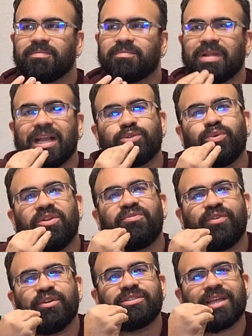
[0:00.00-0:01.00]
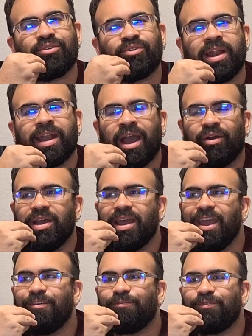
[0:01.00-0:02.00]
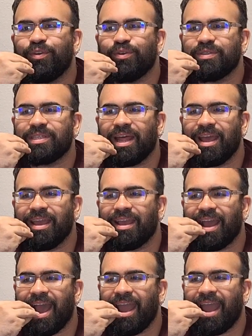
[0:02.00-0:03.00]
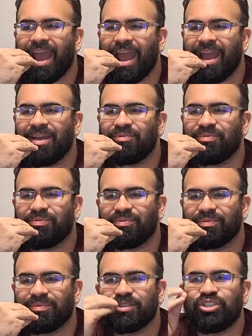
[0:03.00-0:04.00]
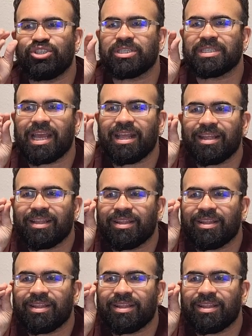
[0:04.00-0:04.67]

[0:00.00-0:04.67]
That's what it feels like right now. It feels like I have just like